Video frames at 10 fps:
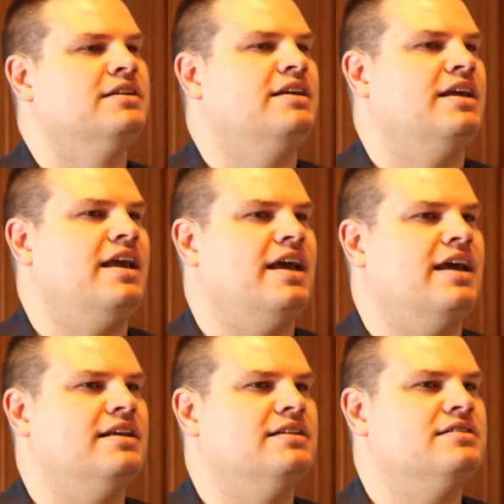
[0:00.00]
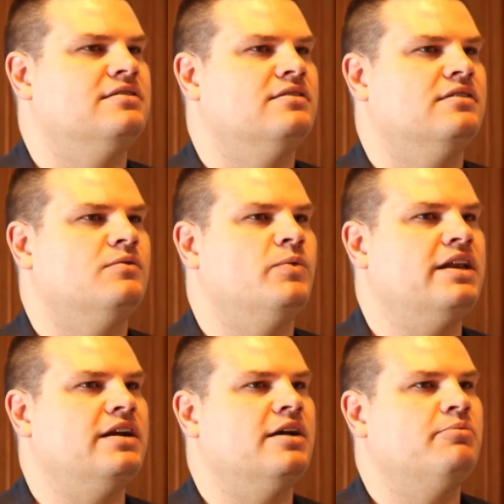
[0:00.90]
and we
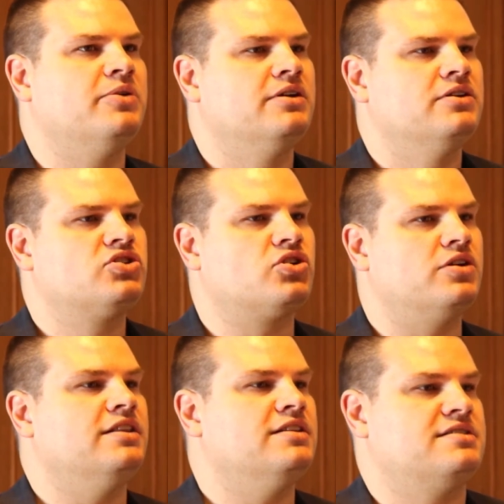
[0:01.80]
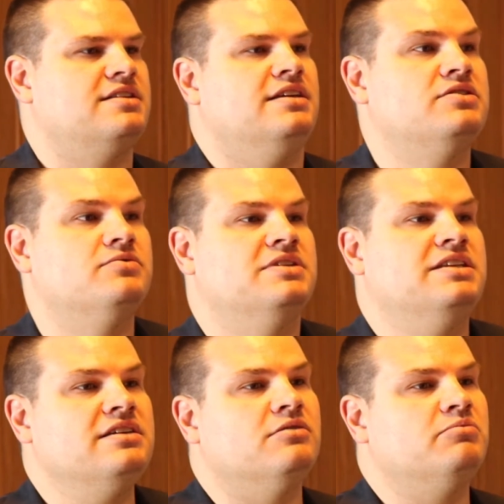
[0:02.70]
ended up turning this thing into a
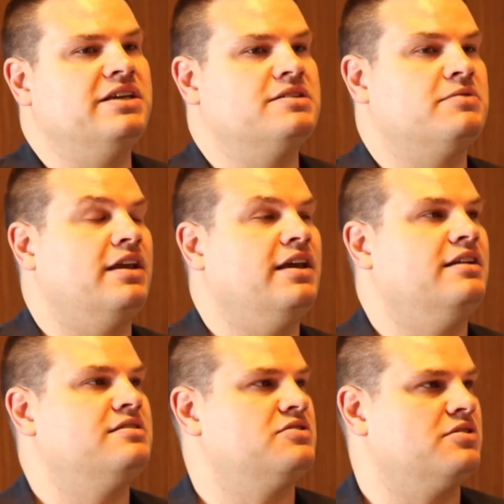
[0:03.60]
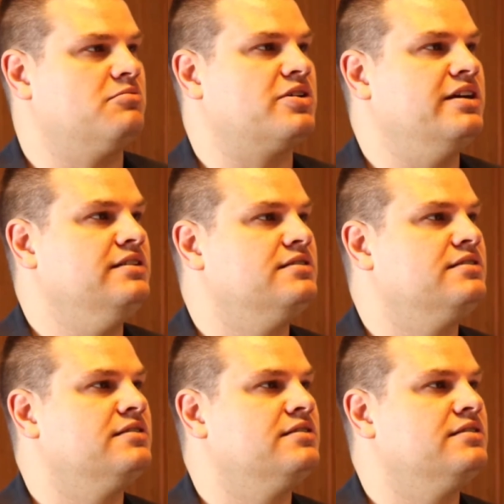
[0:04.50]
deal because we could get it at such a good price.